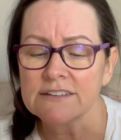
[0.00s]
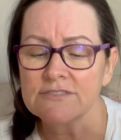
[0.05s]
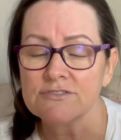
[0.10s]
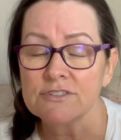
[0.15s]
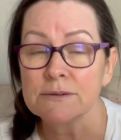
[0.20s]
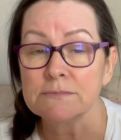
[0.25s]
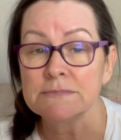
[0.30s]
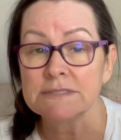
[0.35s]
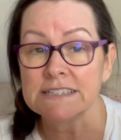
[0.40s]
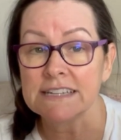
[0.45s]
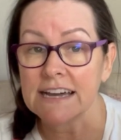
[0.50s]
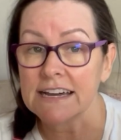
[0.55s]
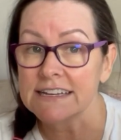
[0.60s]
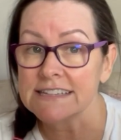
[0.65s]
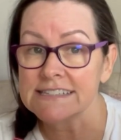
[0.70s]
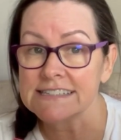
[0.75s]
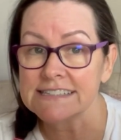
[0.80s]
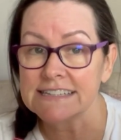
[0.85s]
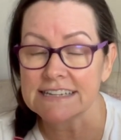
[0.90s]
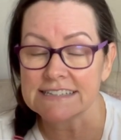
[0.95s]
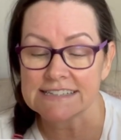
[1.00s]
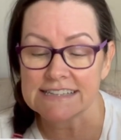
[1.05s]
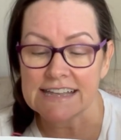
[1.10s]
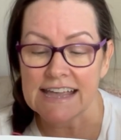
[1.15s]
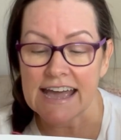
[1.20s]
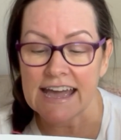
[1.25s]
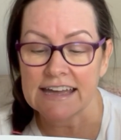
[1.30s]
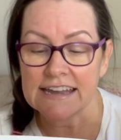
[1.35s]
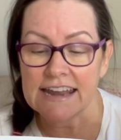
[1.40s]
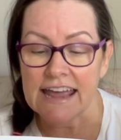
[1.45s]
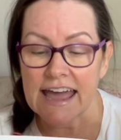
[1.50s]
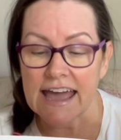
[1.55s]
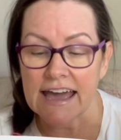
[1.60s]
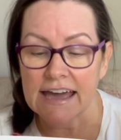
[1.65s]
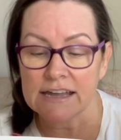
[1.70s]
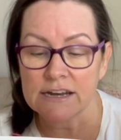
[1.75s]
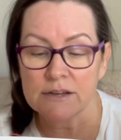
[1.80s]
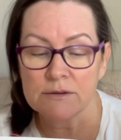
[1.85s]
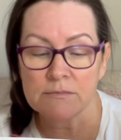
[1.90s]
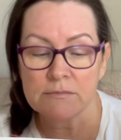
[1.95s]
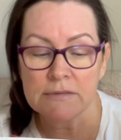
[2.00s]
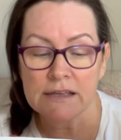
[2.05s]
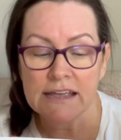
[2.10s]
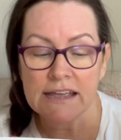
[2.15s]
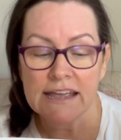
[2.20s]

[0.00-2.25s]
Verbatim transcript: from dust as he had Adam,